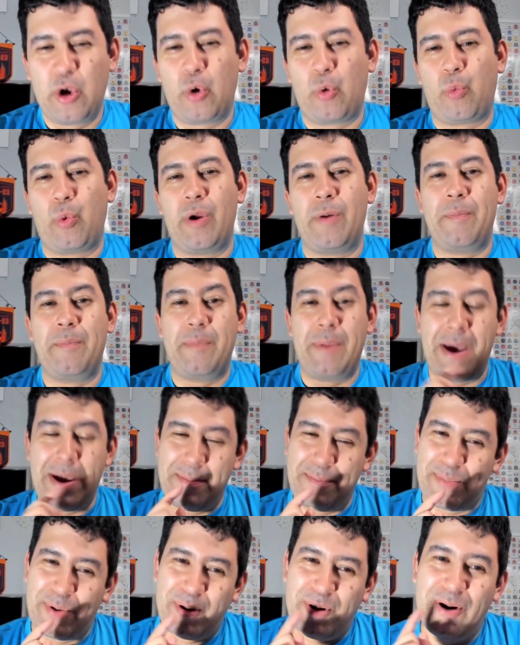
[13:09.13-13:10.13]

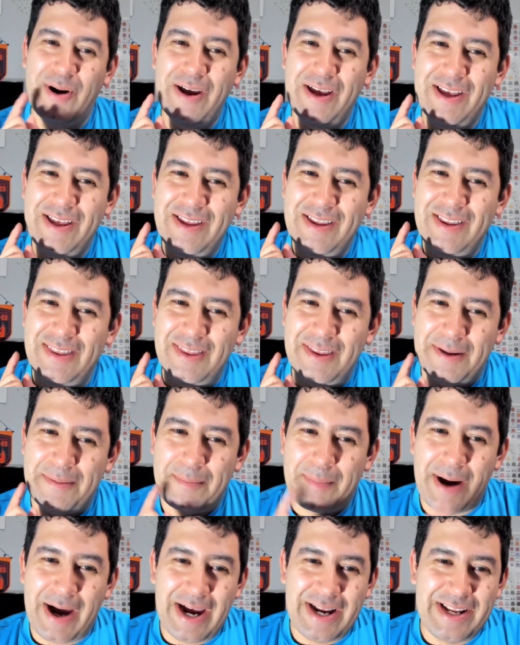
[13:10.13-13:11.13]
Remember the
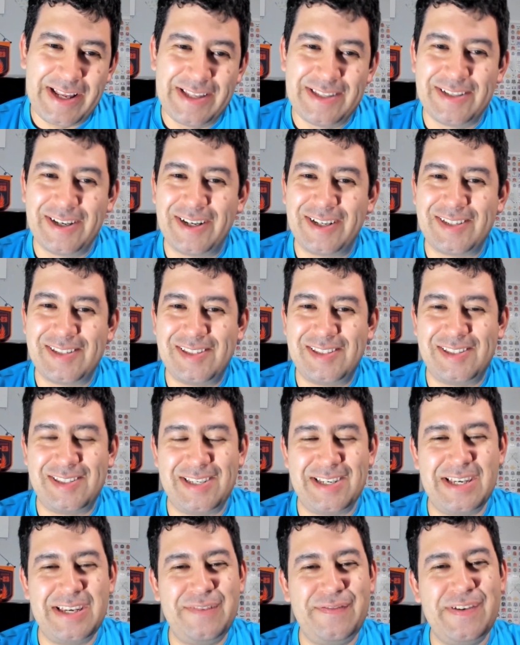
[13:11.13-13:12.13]
Mighty Ducks
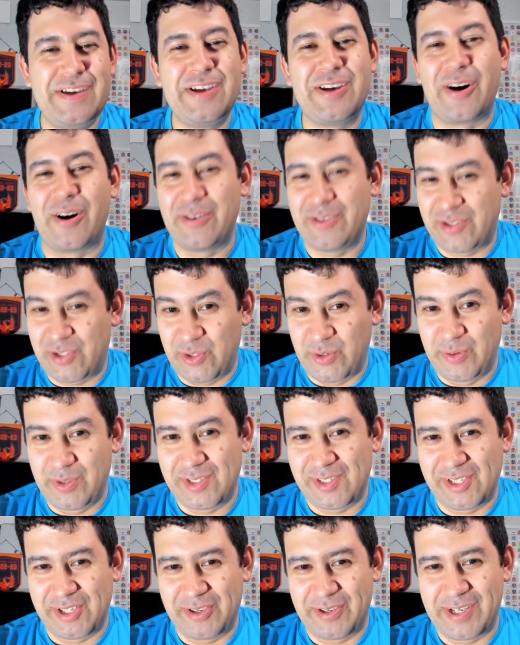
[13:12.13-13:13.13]
TV cartoon
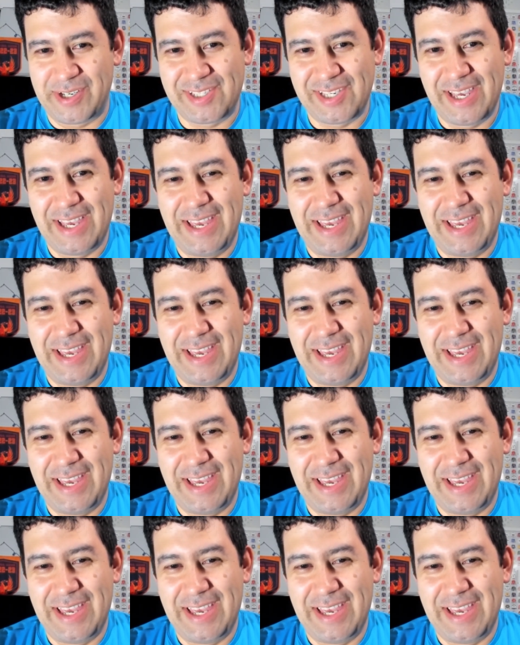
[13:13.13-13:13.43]
series?